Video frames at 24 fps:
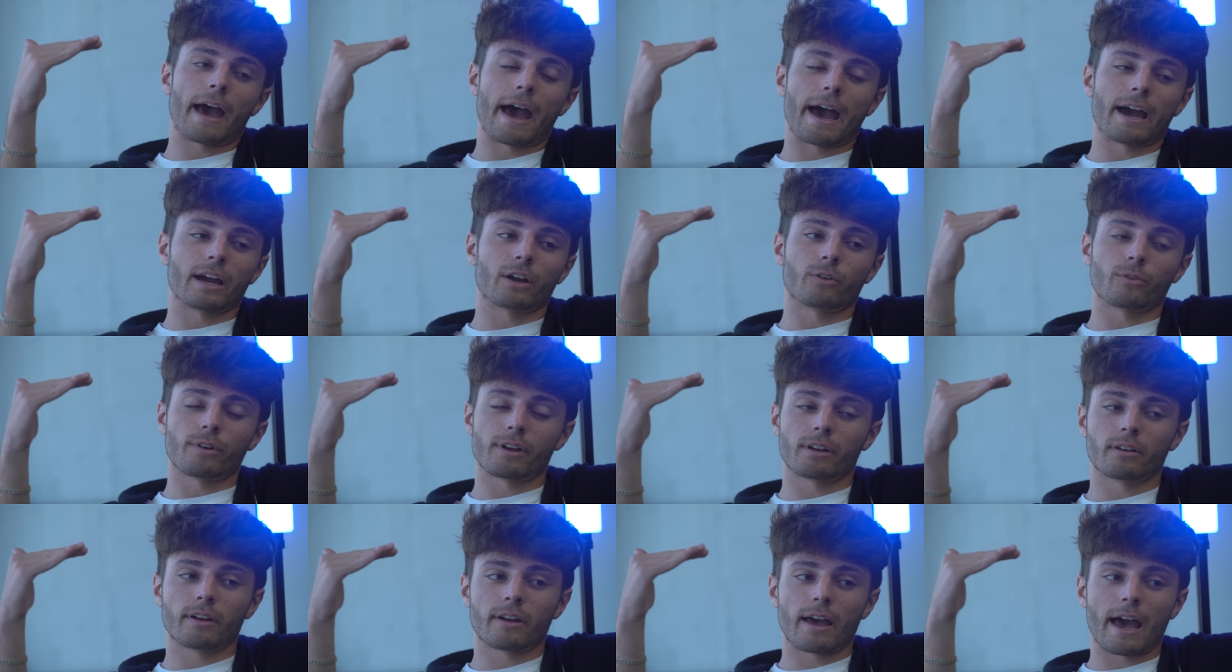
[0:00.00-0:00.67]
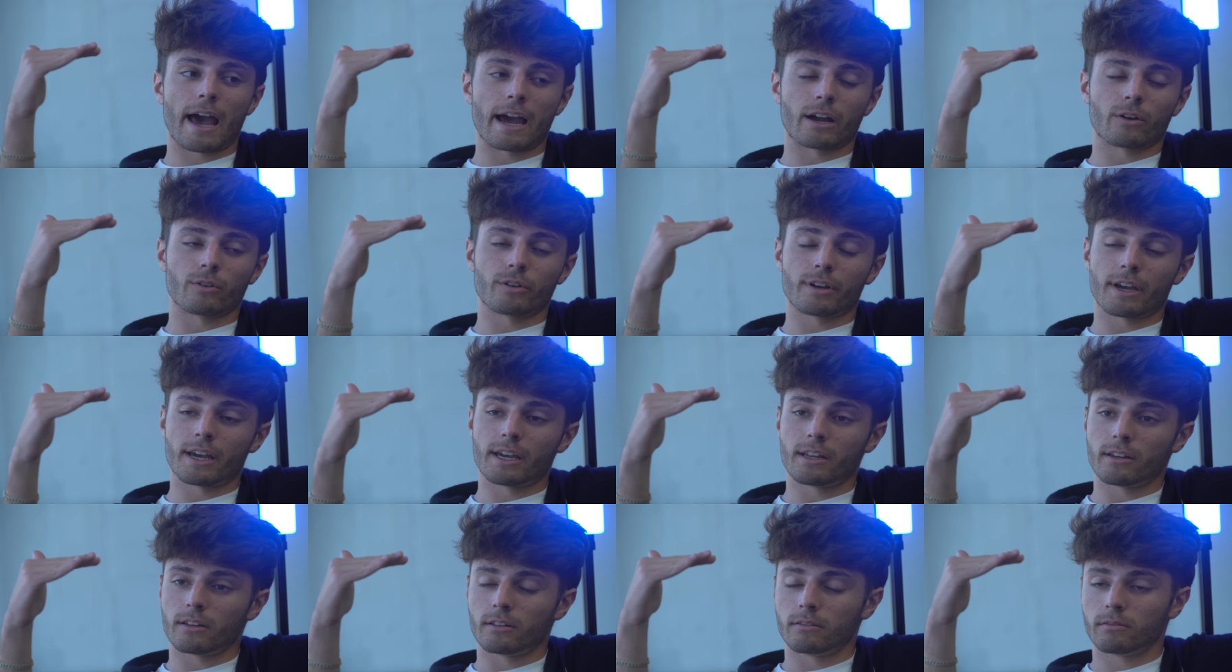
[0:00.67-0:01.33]
aggregate,
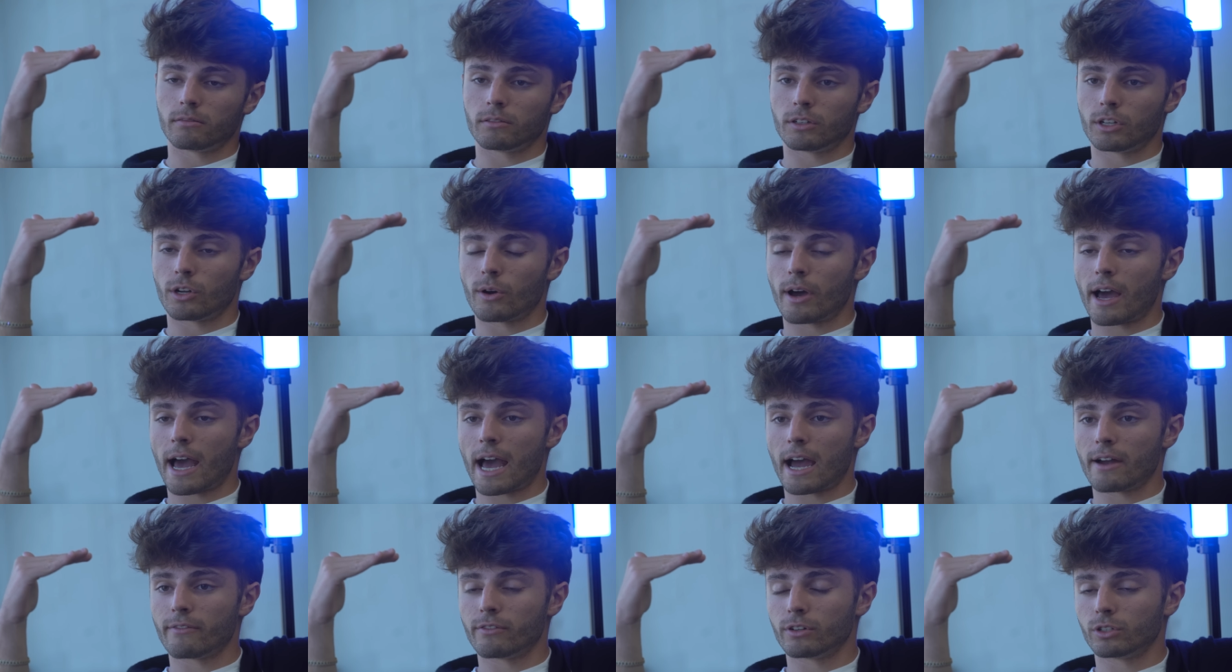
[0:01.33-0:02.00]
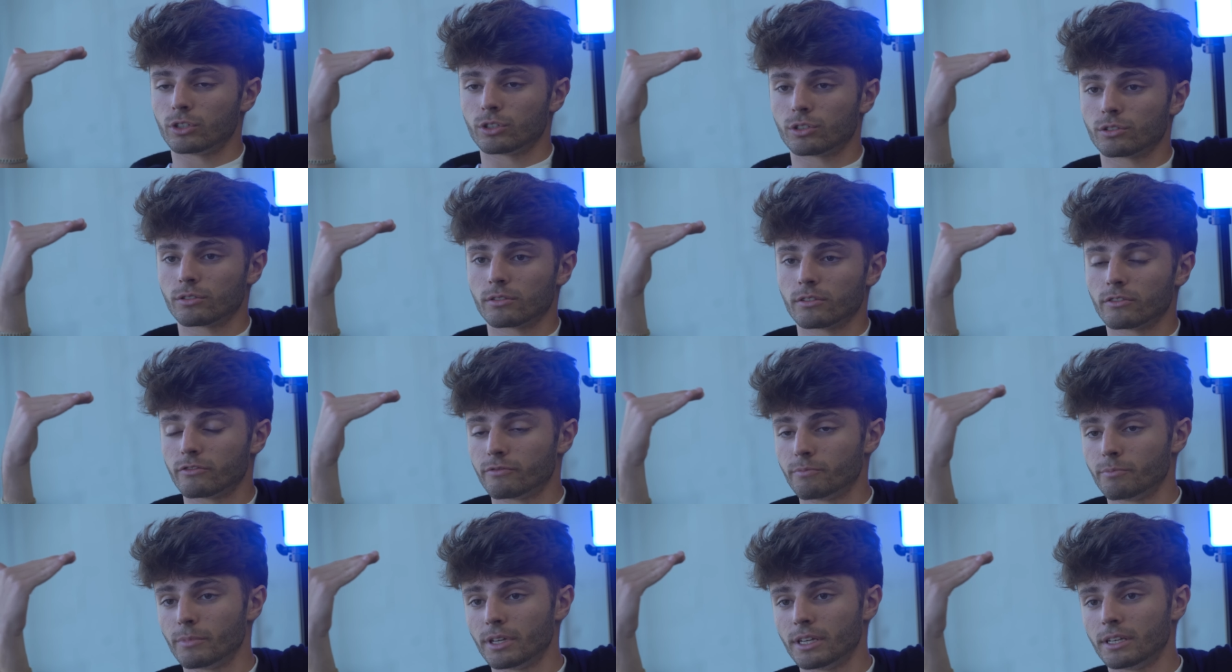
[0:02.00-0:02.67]
aggregated, you know, average
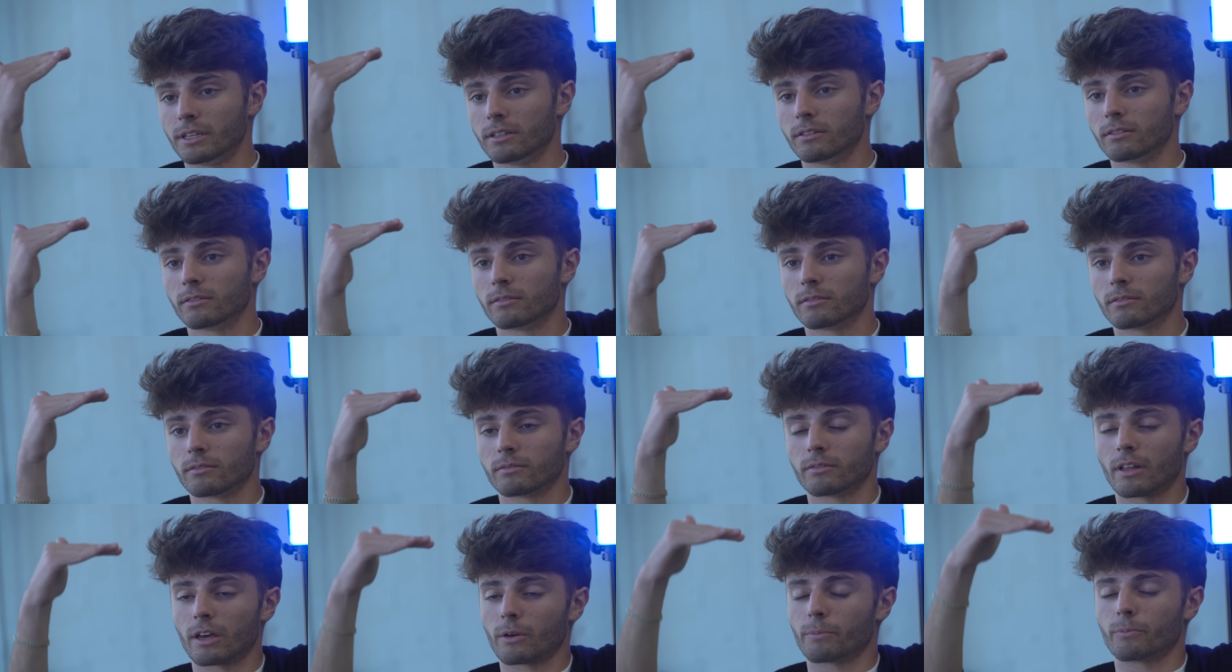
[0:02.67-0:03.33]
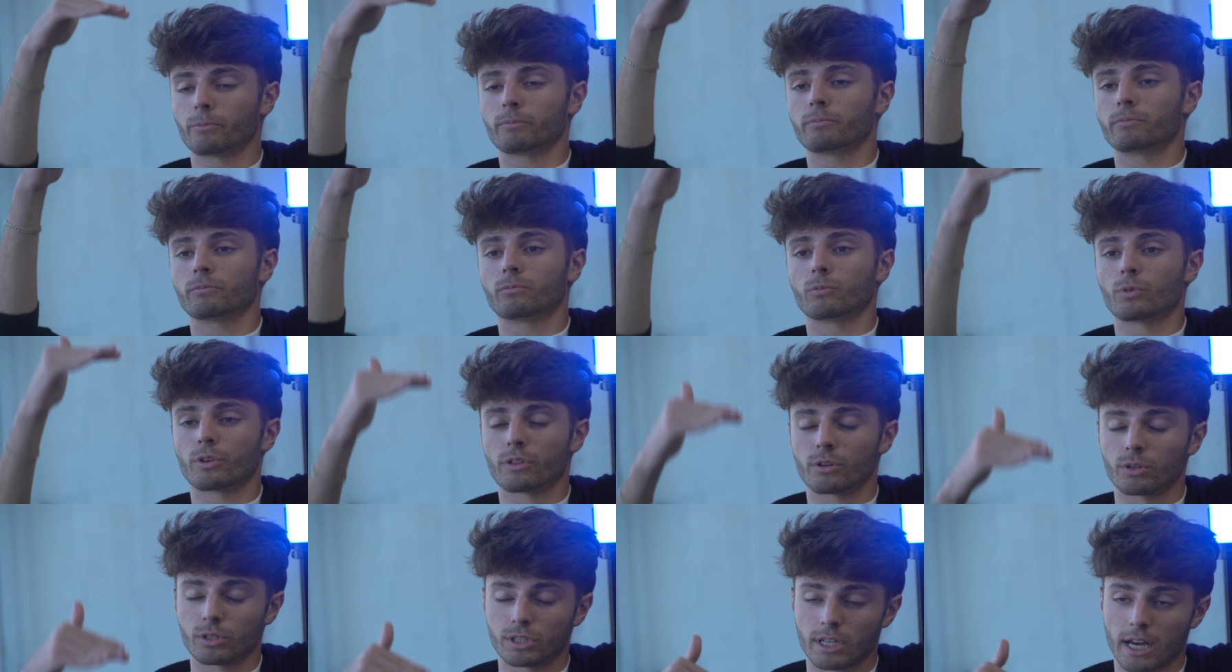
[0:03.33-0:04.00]
of mean, like
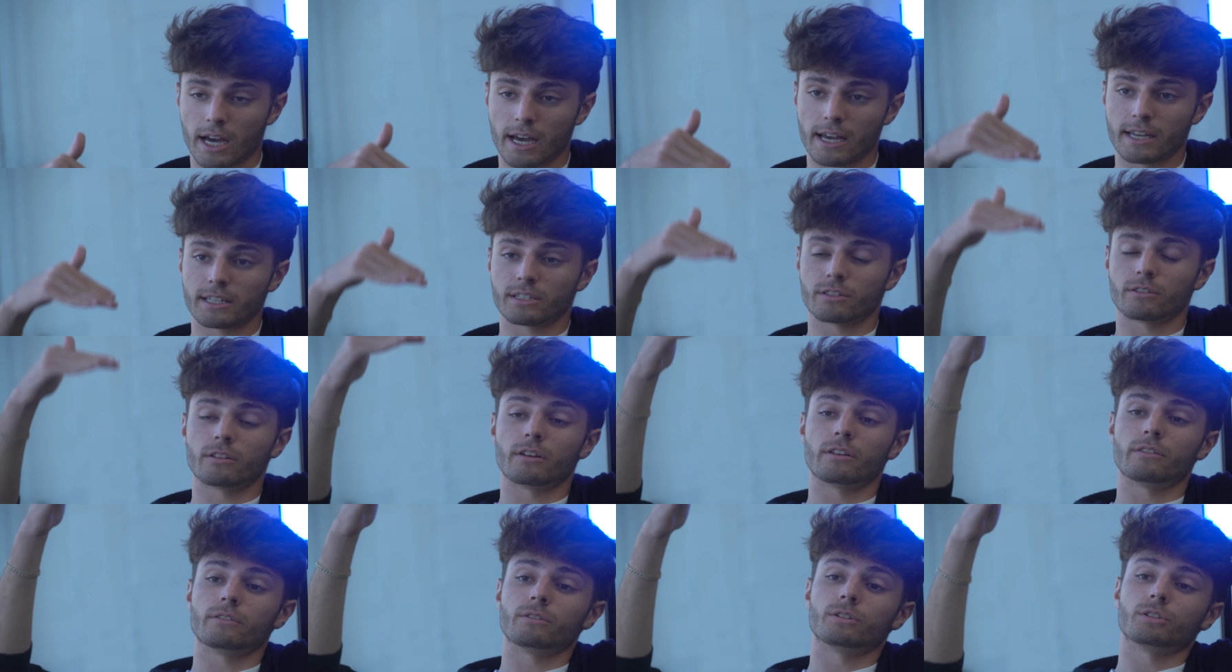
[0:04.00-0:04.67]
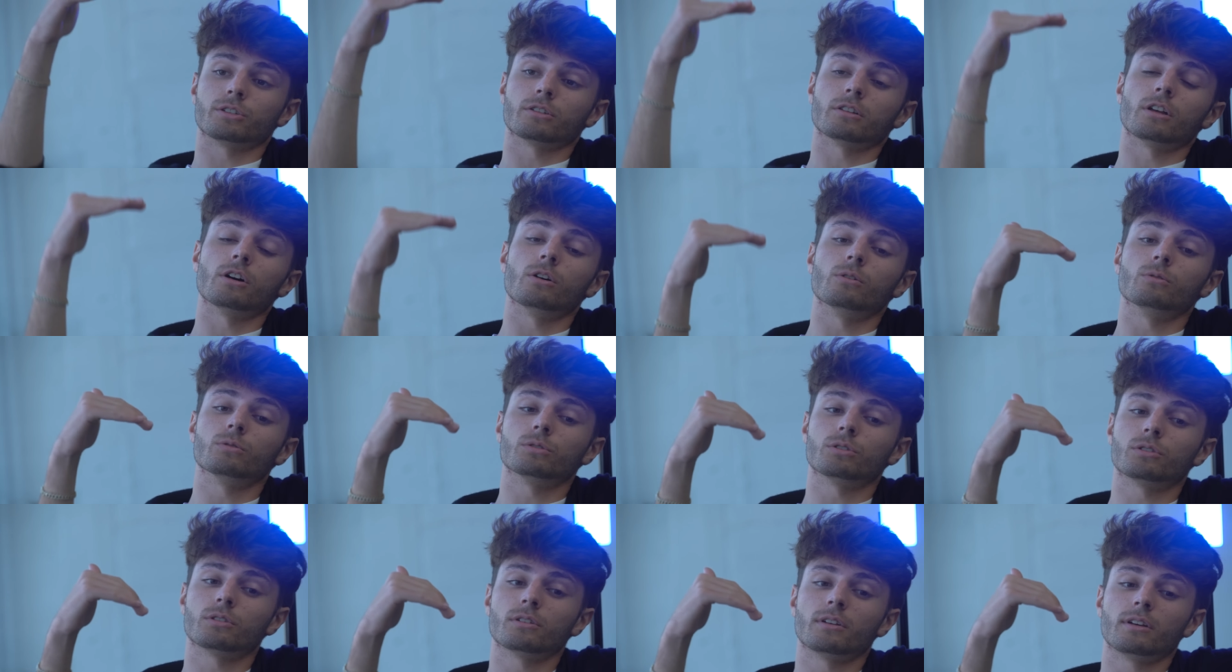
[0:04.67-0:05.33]
where there's highs and, and, there's
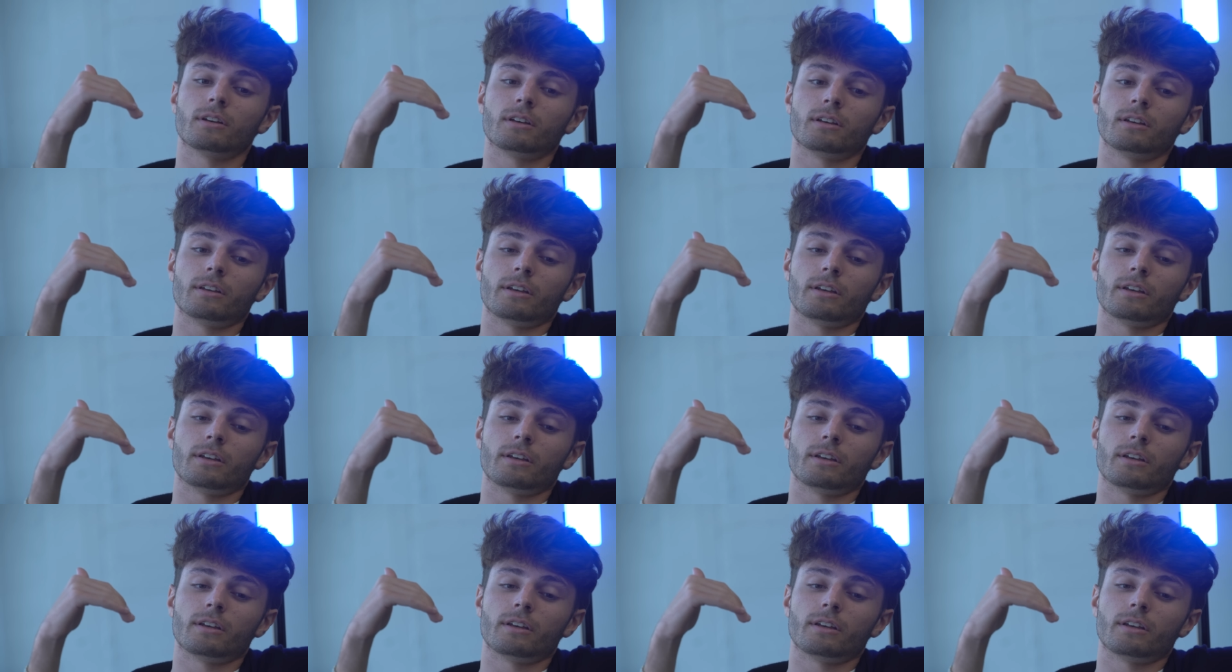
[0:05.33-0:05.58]
lows,